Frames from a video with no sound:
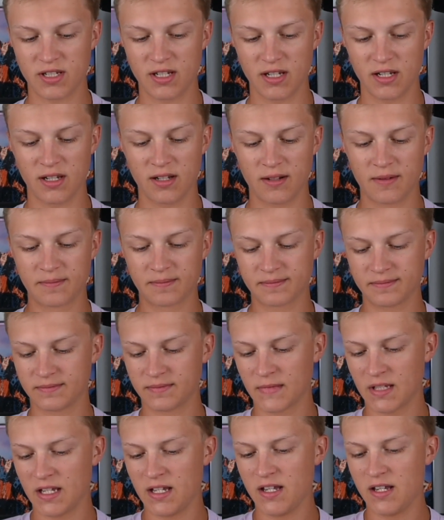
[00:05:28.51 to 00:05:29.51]
tee.
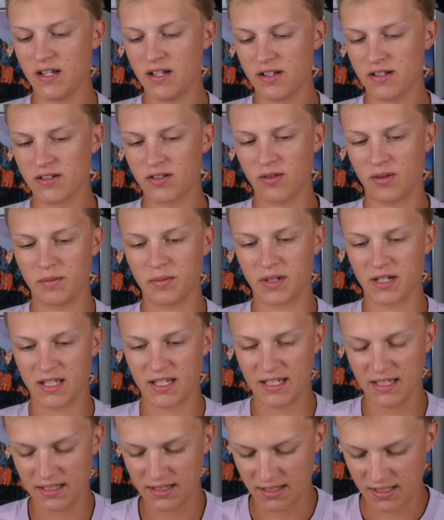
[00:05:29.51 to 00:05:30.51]
So I'm gonna
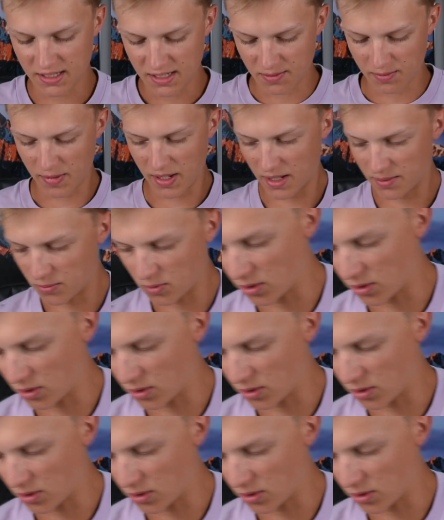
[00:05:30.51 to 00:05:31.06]
get this bad